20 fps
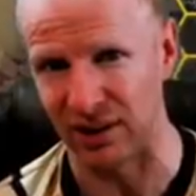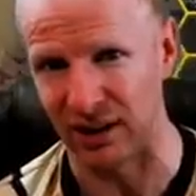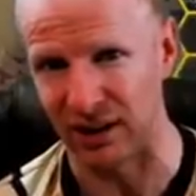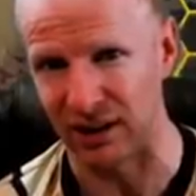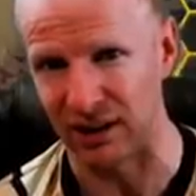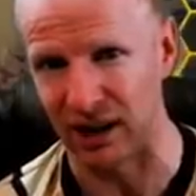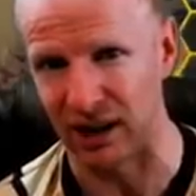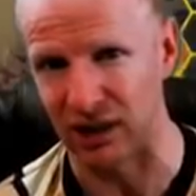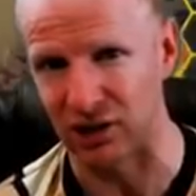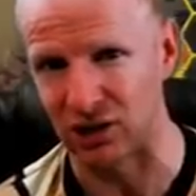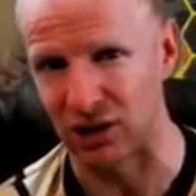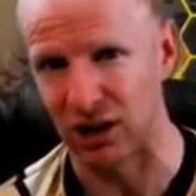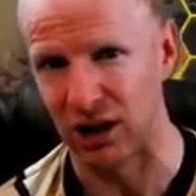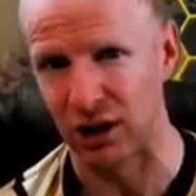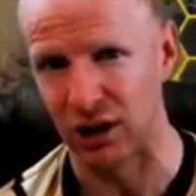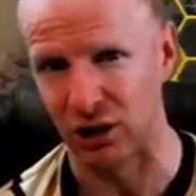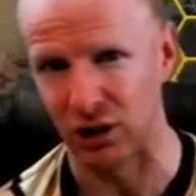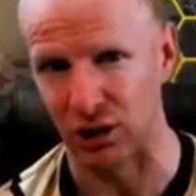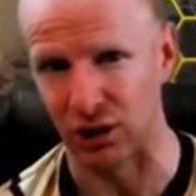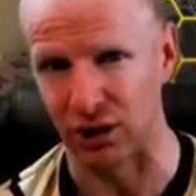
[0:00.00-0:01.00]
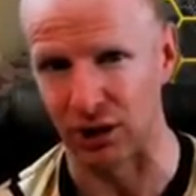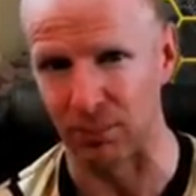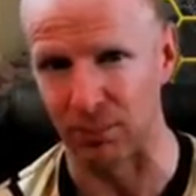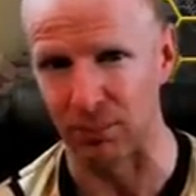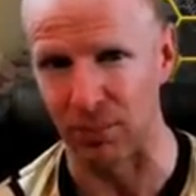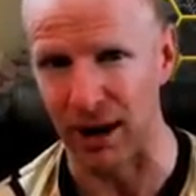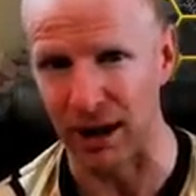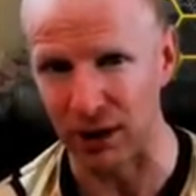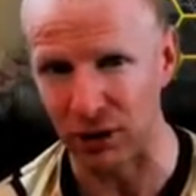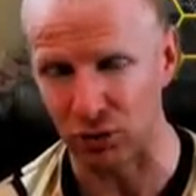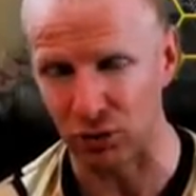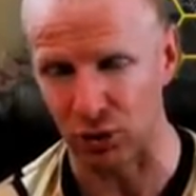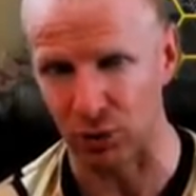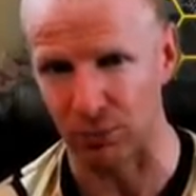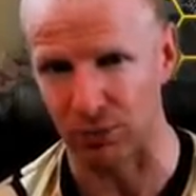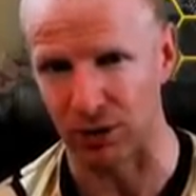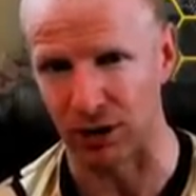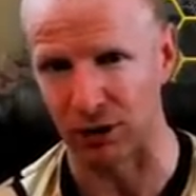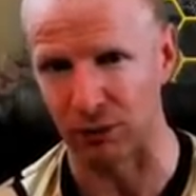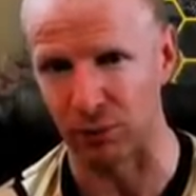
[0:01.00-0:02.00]
engage to the main group
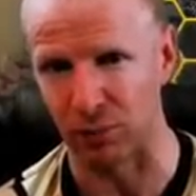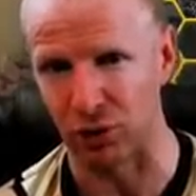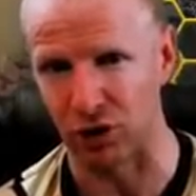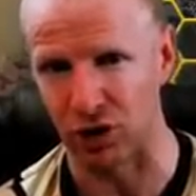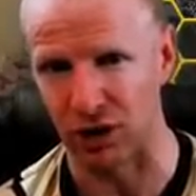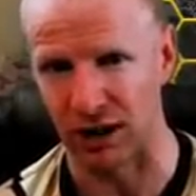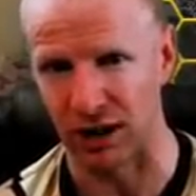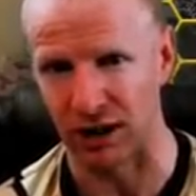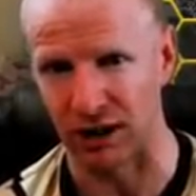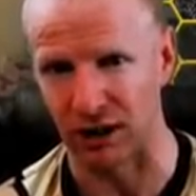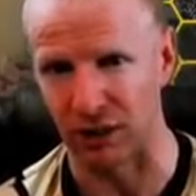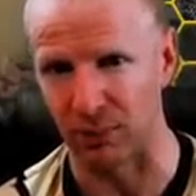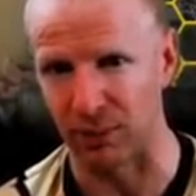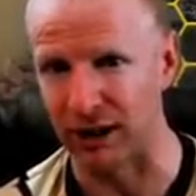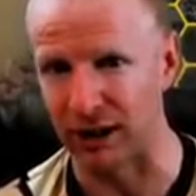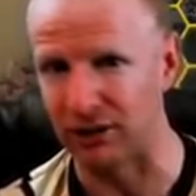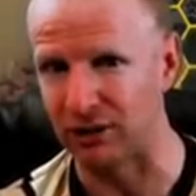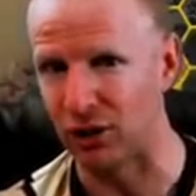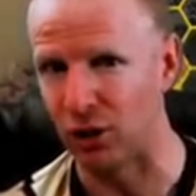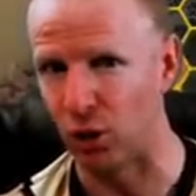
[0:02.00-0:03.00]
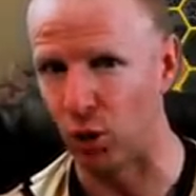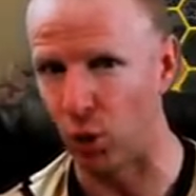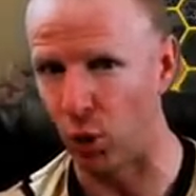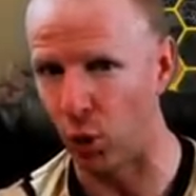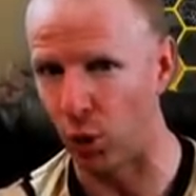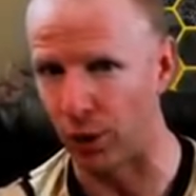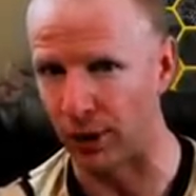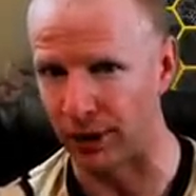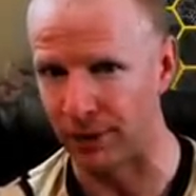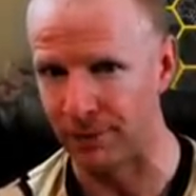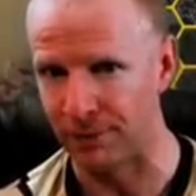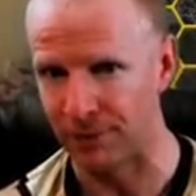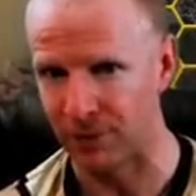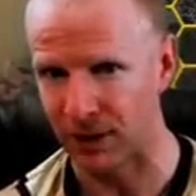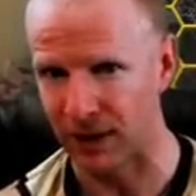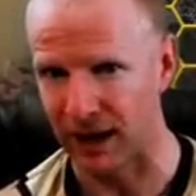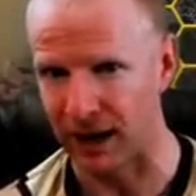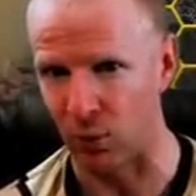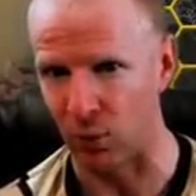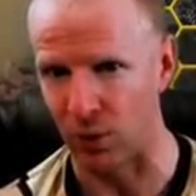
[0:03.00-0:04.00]
that is pushing into the base, or
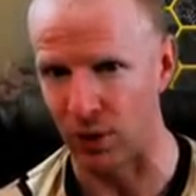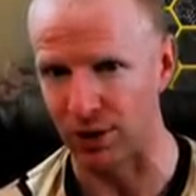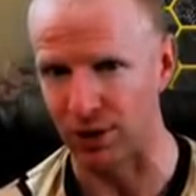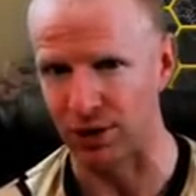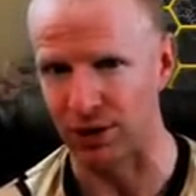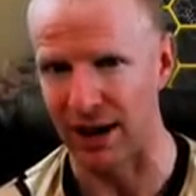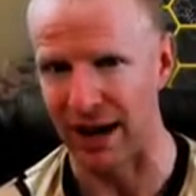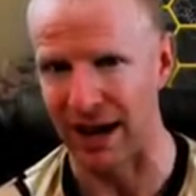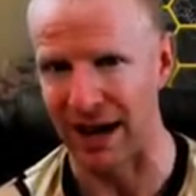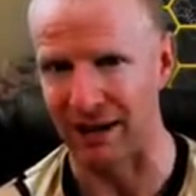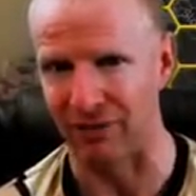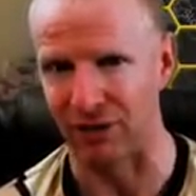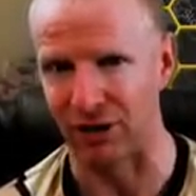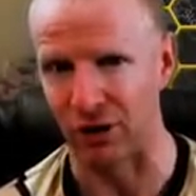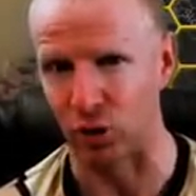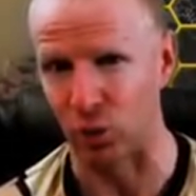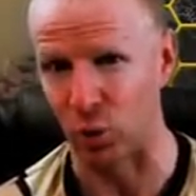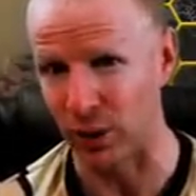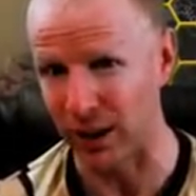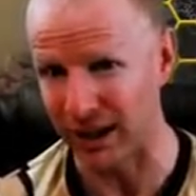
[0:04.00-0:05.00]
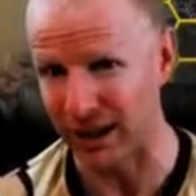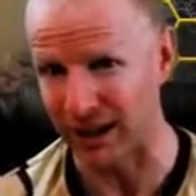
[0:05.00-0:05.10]
I want to have the queen